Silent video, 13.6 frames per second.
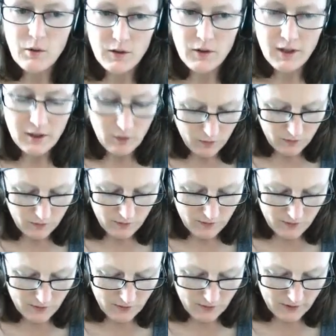Then look at the
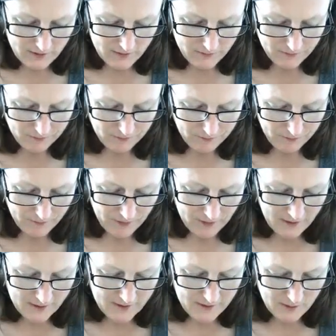signs.
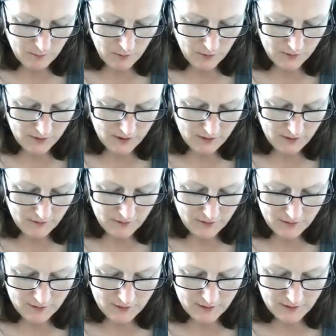This is a positive,
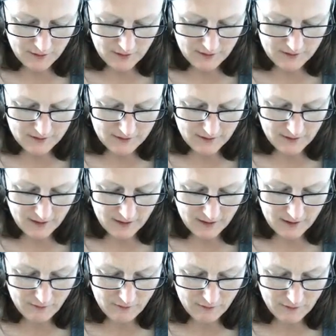this is a
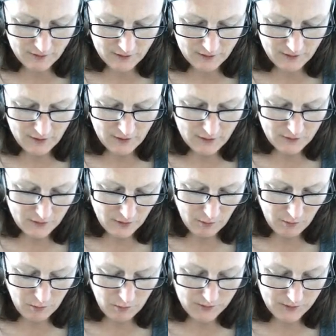negative, so a
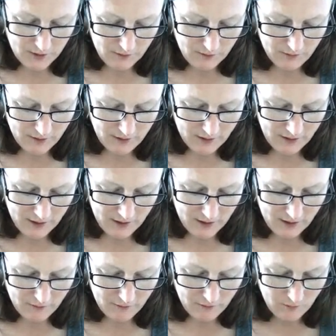positive and a
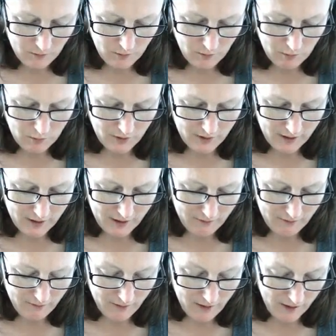negative, we put a
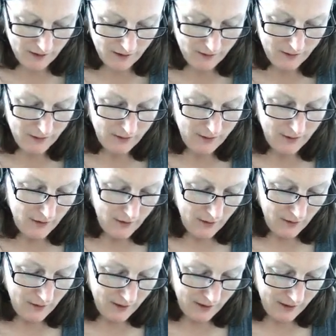negative there.
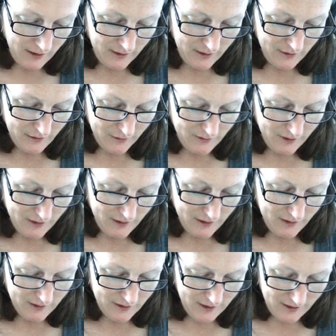Again, needing
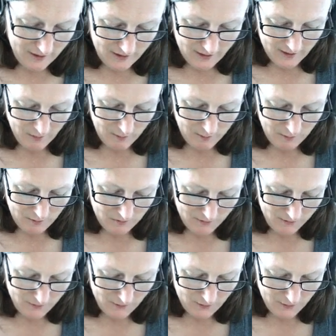to neaten that up a bit.
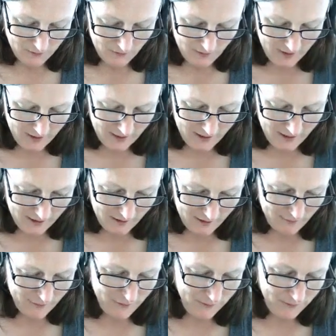So a negative